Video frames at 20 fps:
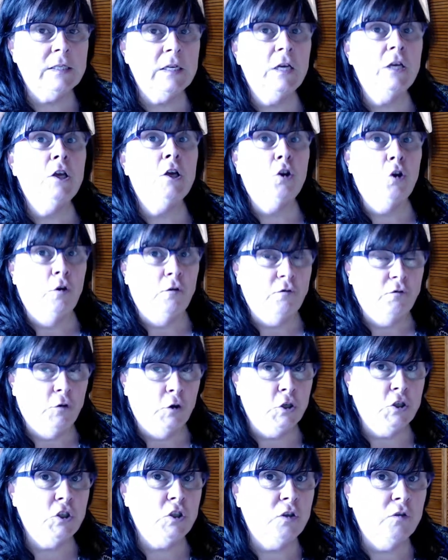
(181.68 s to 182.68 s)
your first
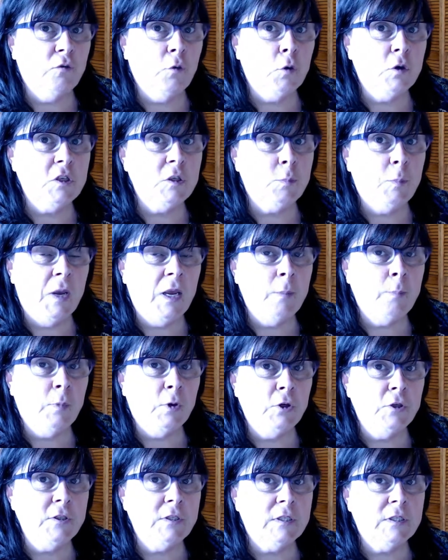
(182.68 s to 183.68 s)
divorce
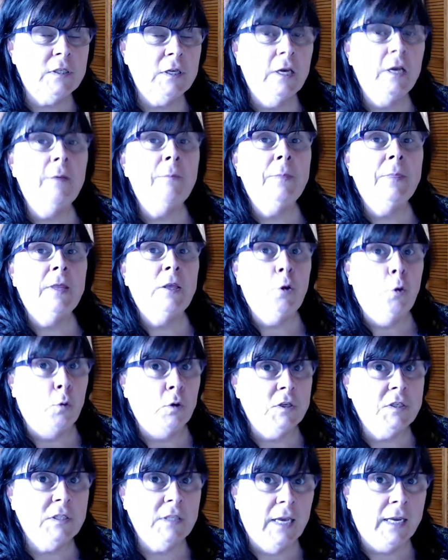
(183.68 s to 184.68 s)
papers, your
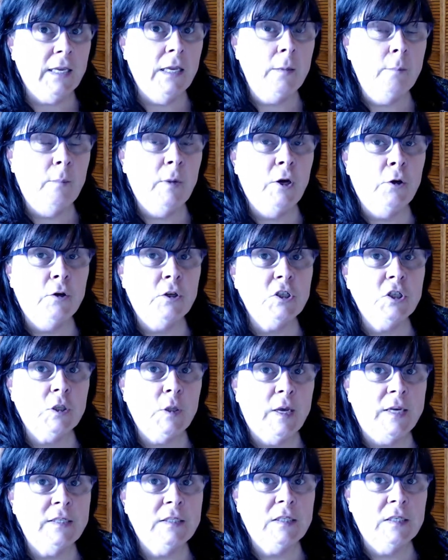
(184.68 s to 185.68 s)
second marriage
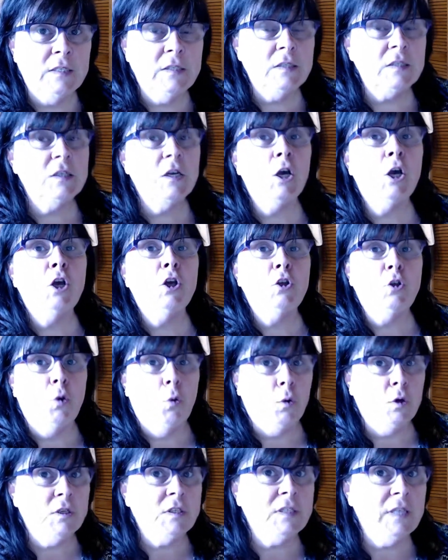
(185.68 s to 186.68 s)
license, your
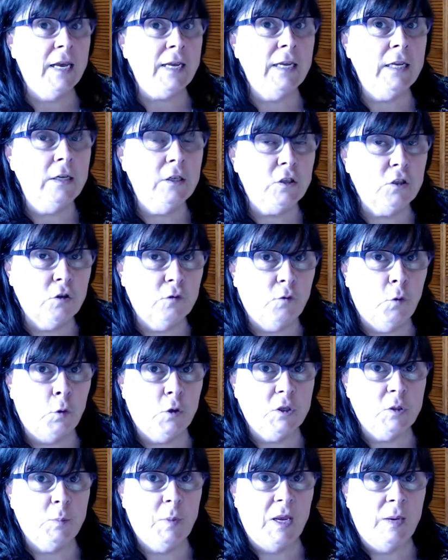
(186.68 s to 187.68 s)
second divorce
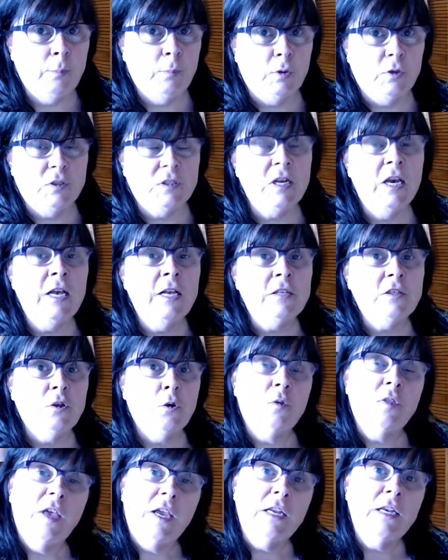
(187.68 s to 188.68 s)
papers. So they
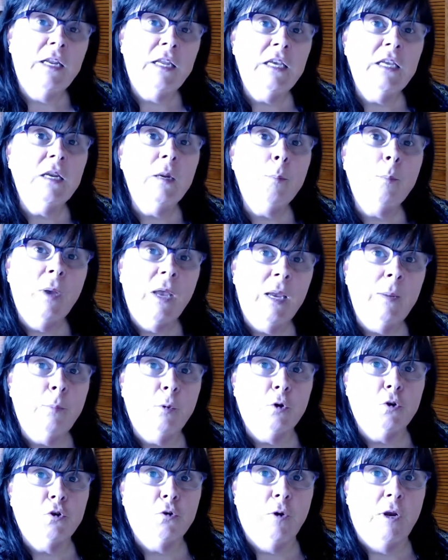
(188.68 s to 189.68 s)
need a paper
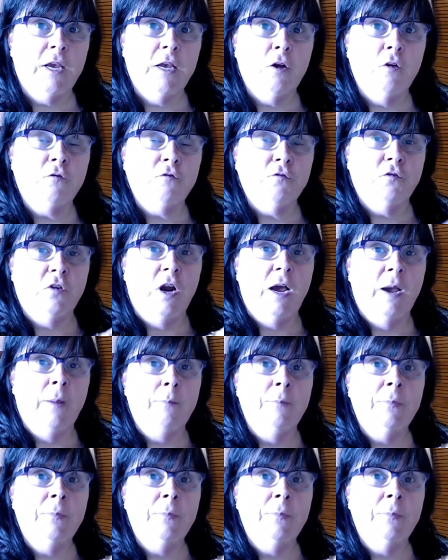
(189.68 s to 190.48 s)
trail from